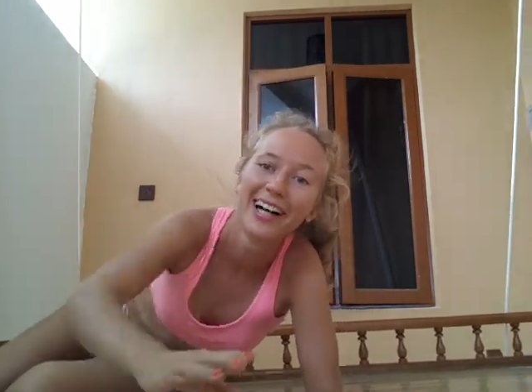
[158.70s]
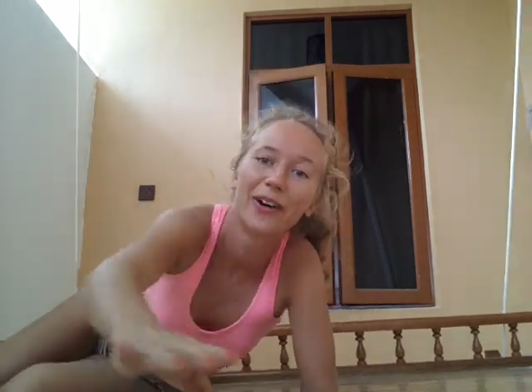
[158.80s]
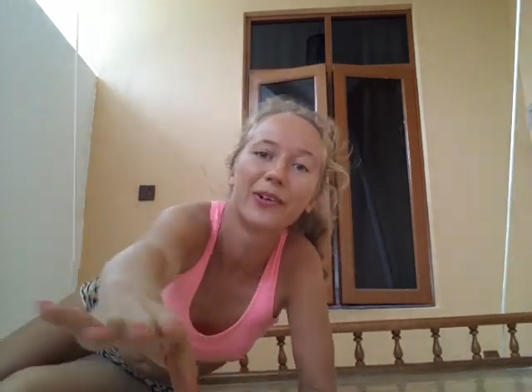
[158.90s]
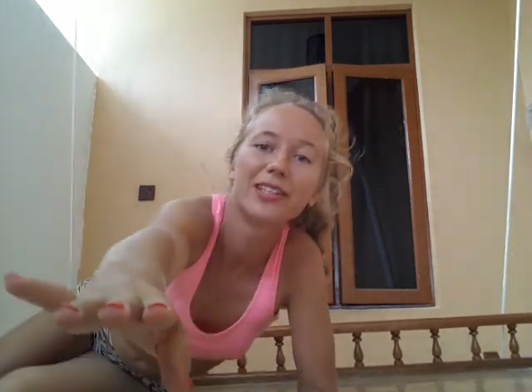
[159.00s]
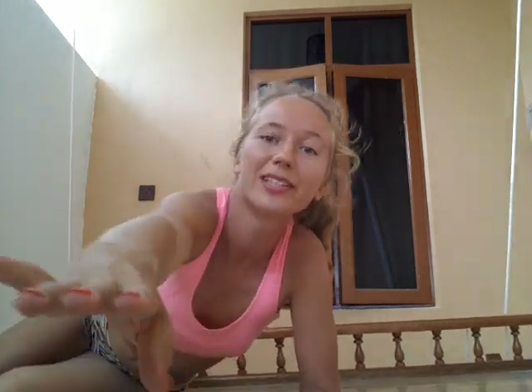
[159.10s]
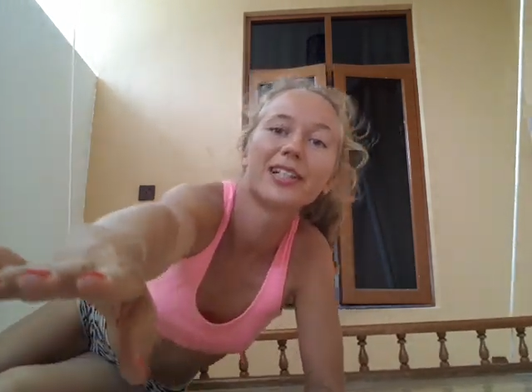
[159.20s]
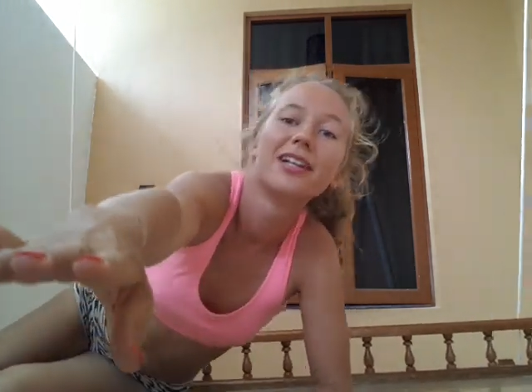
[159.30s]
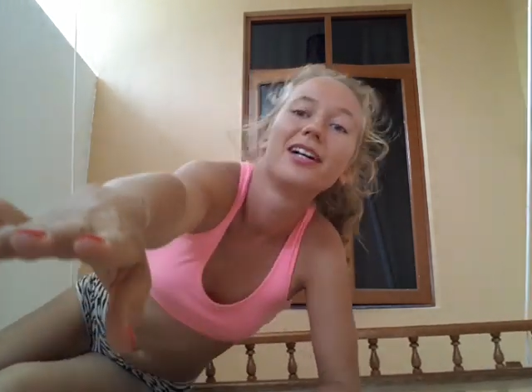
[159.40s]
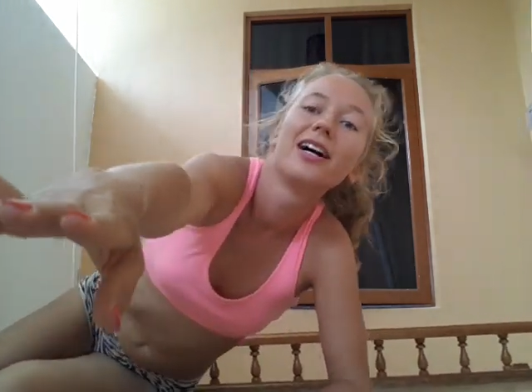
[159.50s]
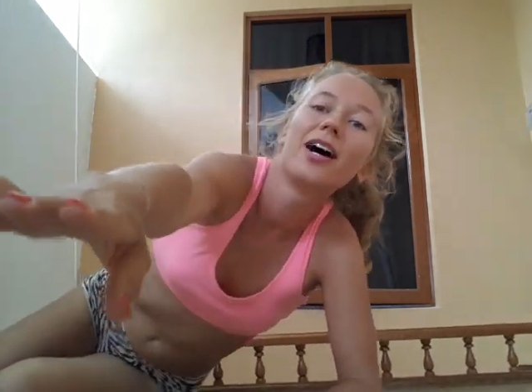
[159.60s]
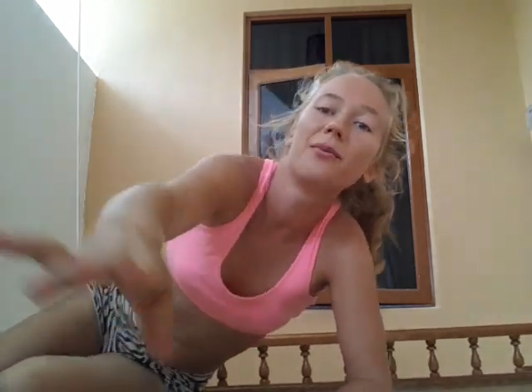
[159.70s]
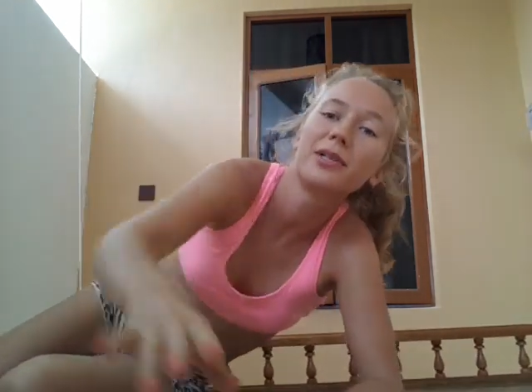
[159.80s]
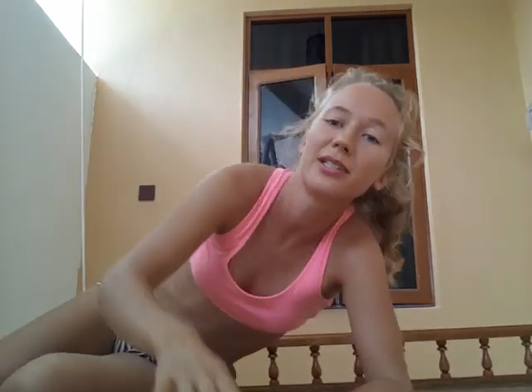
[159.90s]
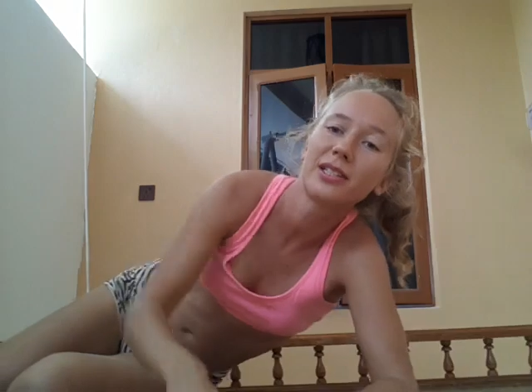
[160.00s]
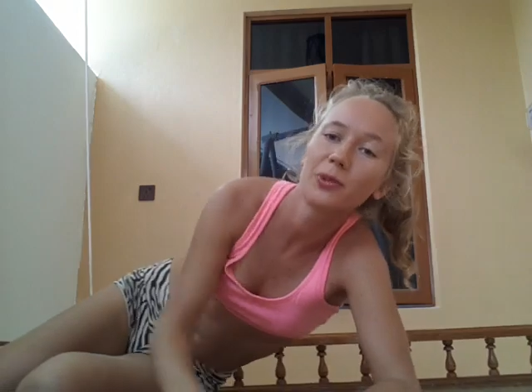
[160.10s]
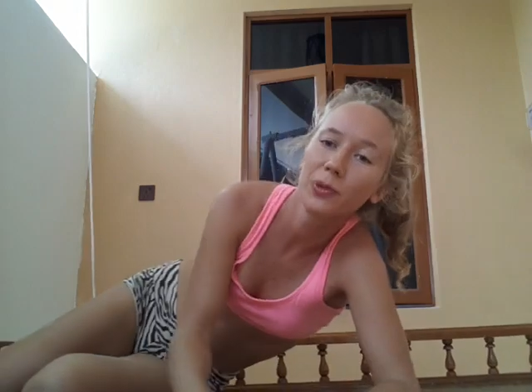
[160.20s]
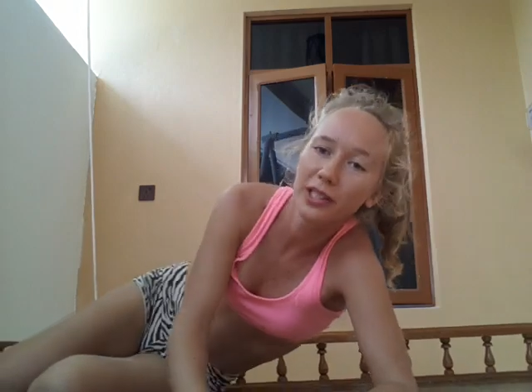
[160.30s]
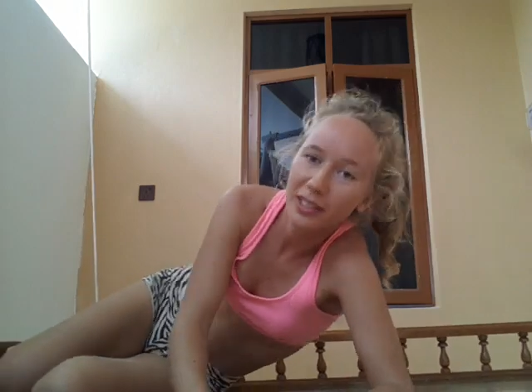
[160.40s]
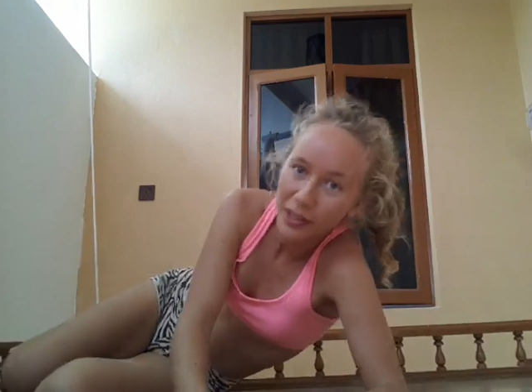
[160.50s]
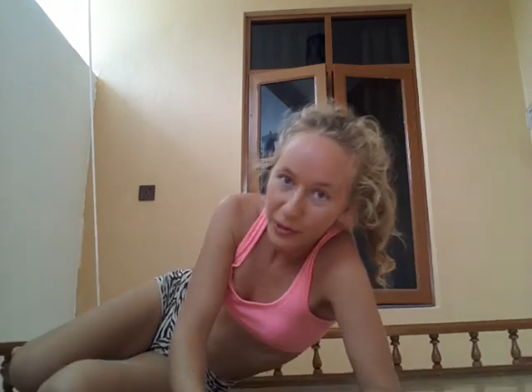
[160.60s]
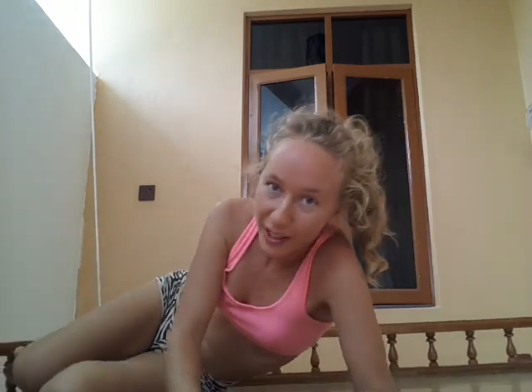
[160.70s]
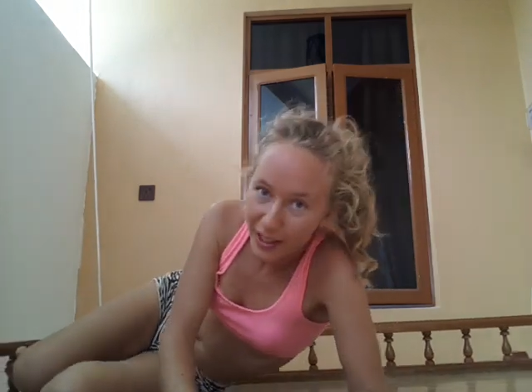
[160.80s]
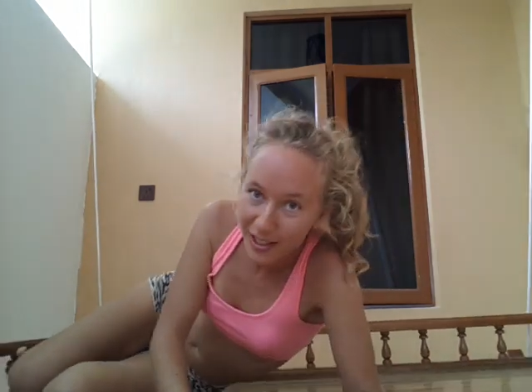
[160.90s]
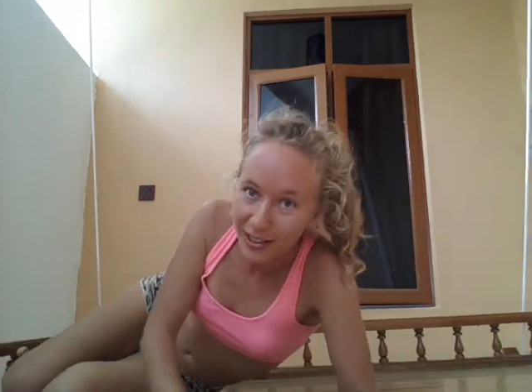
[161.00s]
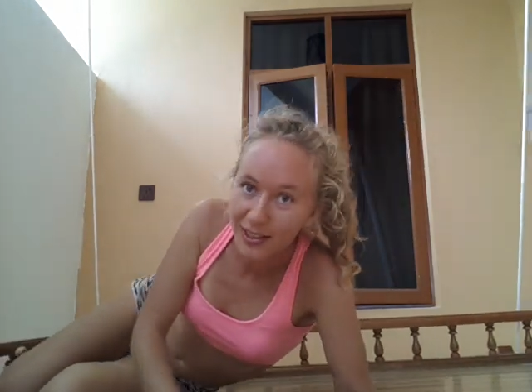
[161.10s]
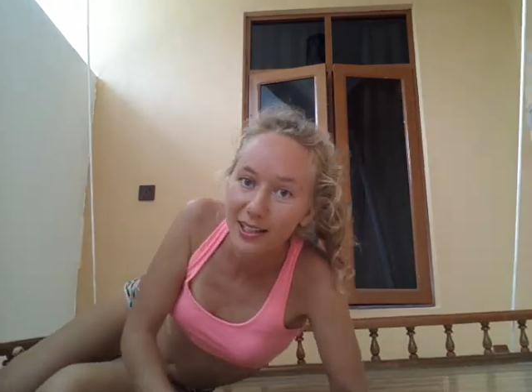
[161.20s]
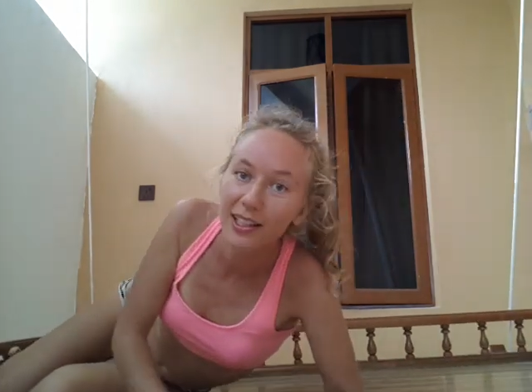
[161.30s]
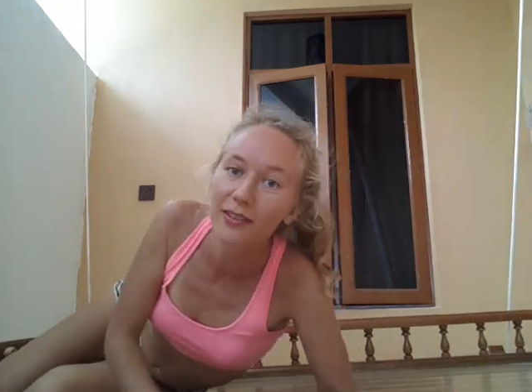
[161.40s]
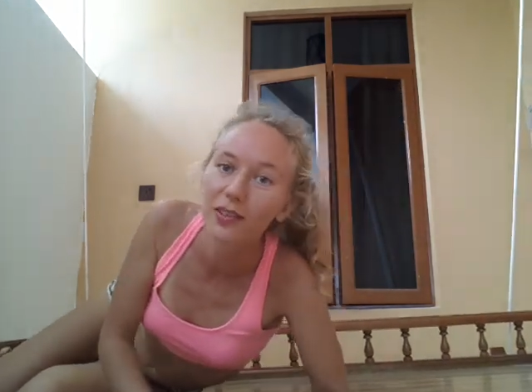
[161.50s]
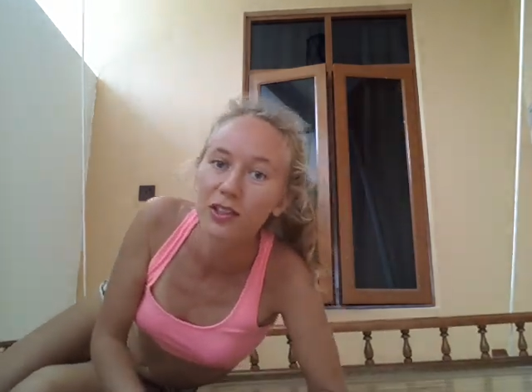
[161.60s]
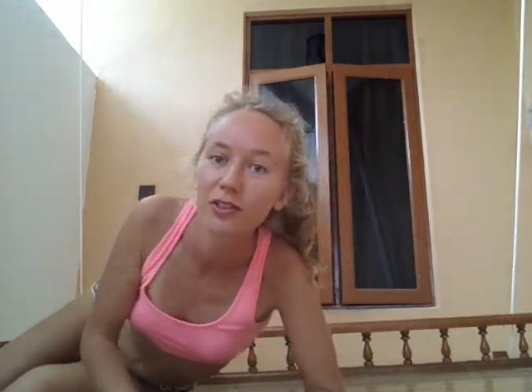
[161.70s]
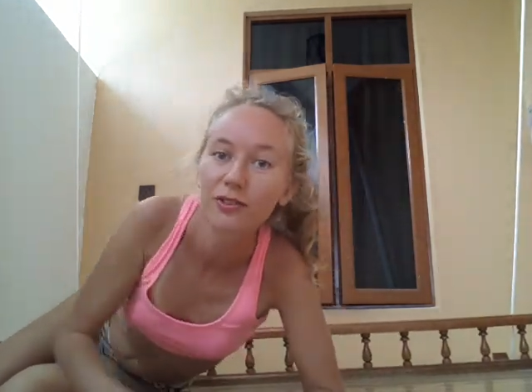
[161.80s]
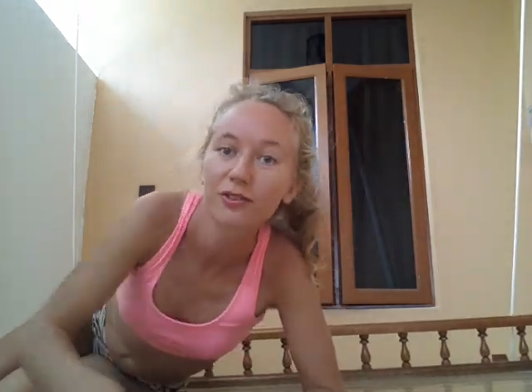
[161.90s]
I wonder how many swings it would actually take me to